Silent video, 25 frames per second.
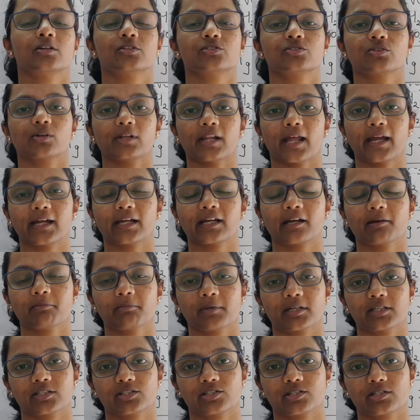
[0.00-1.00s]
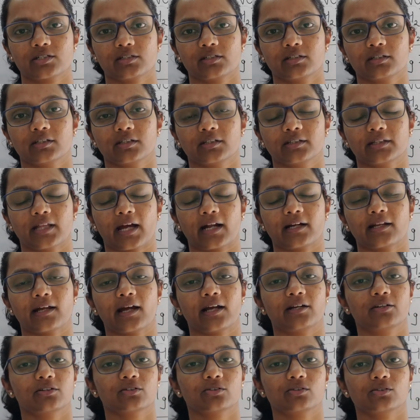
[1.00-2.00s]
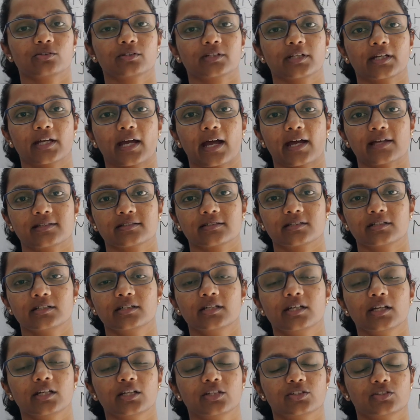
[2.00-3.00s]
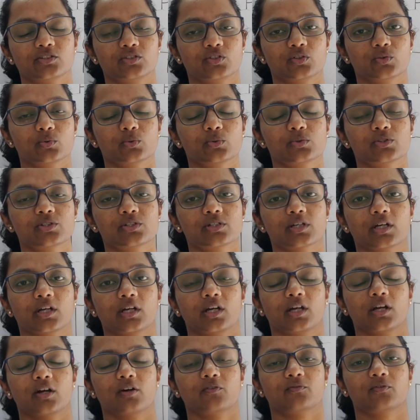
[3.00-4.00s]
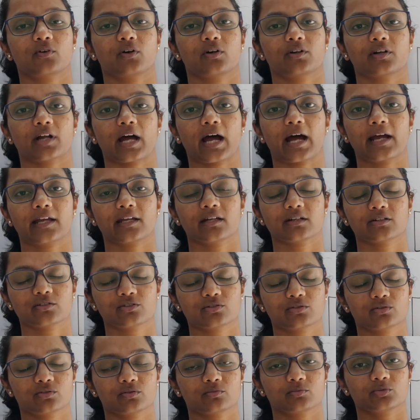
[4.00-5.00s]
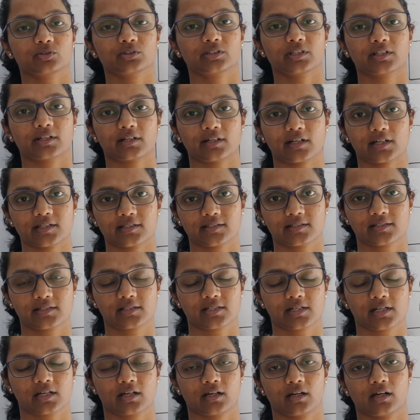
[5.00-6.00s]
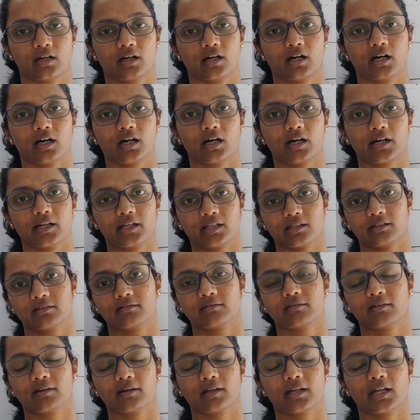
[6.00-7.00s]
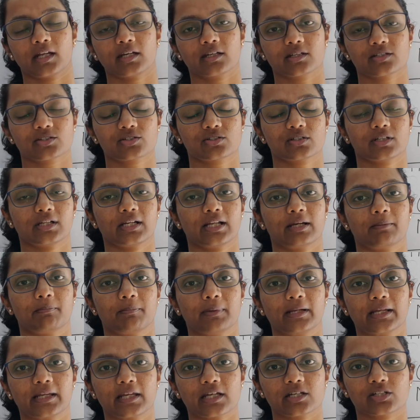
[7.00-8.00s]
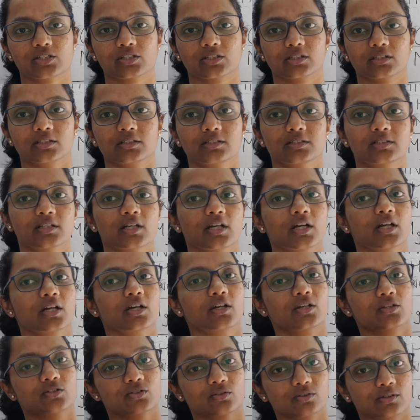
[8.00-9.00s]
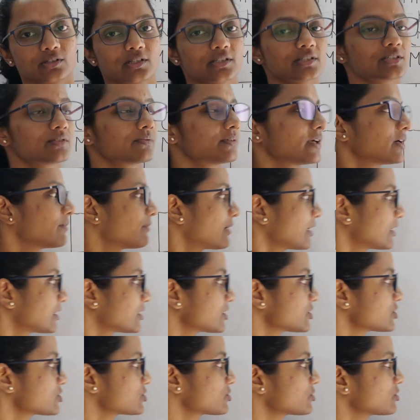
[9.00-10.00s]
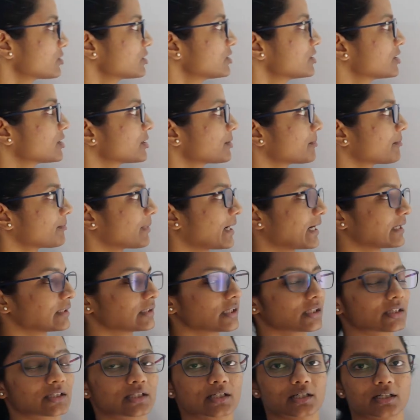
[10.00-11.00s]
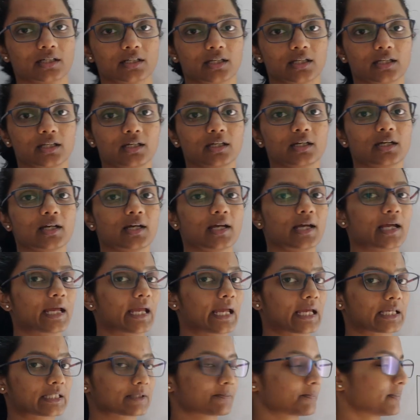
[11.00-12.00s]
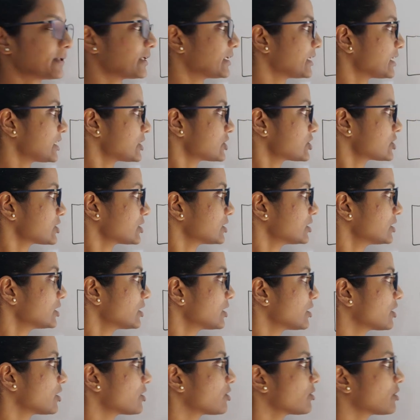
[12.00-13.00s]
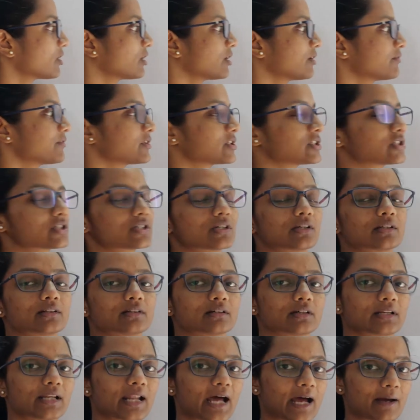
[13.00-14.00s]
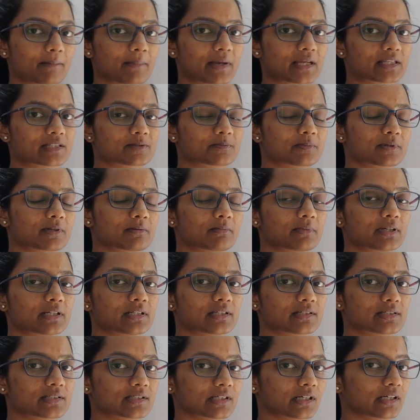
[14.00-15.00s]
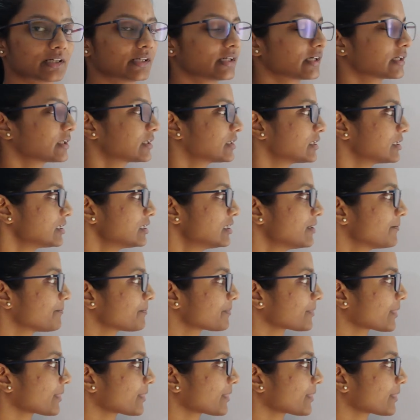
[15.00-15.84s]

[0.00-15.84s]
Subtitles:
So like I mentioned, that hydrochloric acid is used for iron to remove the rust in industrial applications. So this we have understood by the theory explanation which the lab experiment is conducted.